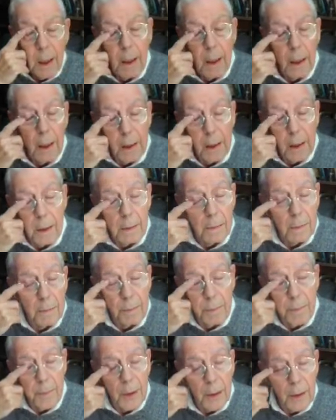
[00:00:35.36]

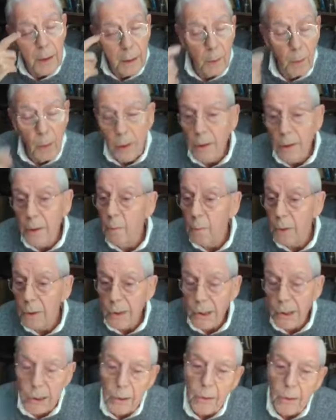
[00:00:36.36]
um, that would,
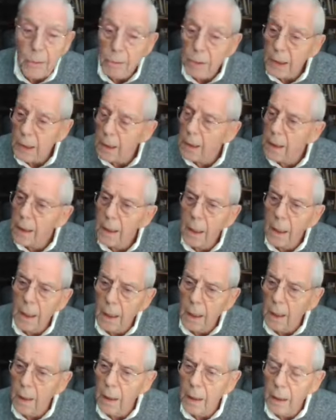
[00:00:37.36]
would suit
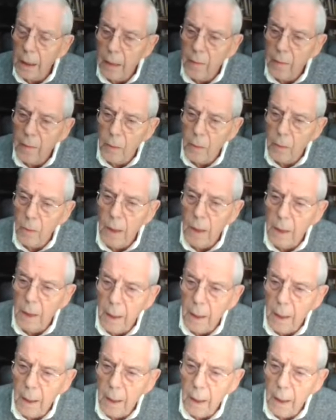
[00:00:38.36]
uh, everyone